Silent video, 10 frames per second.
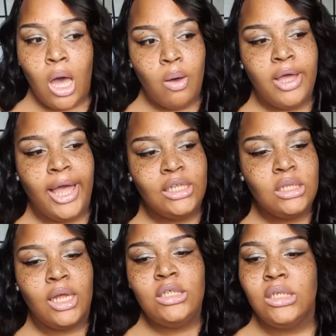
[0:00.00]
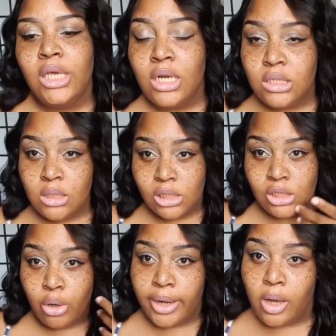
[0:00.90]
Okay, so let's just get into the
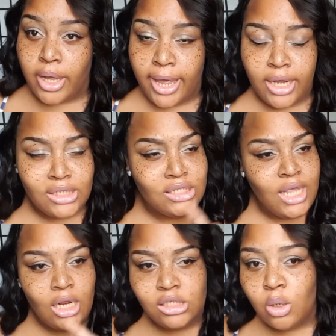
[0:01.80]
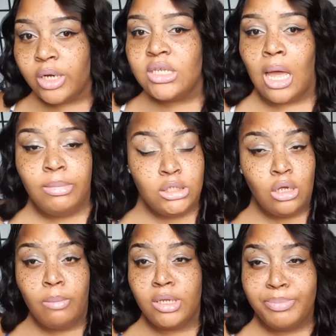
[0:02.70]
story, okay? Because it's not a story time. It's
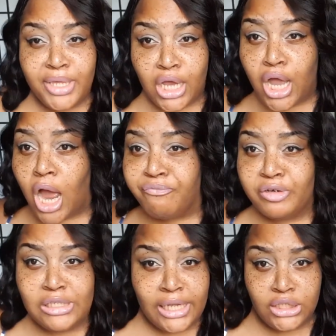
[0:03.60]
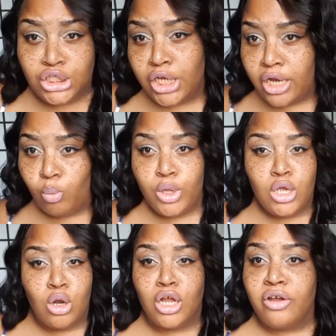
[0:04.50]
going to be a conversation, and we're
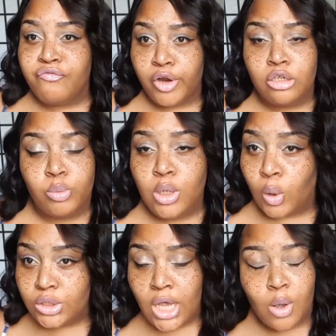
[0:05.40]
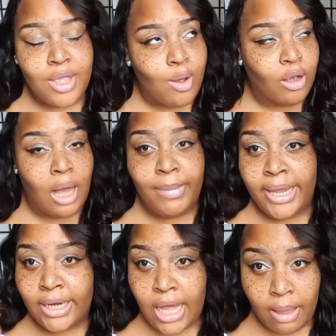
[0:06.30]
going to converse. We're going to talk. Y'all going to
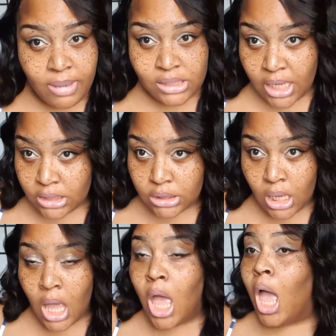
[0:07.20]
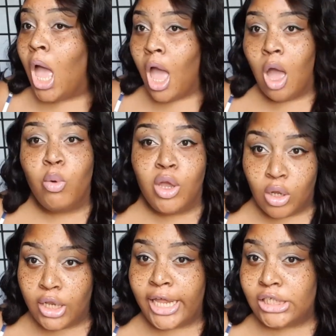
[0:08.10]
comment in the comment section, and we're
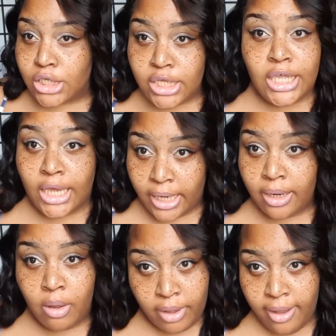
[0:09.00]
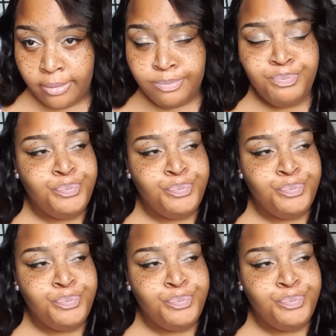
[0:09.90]
going to let's get it, okay?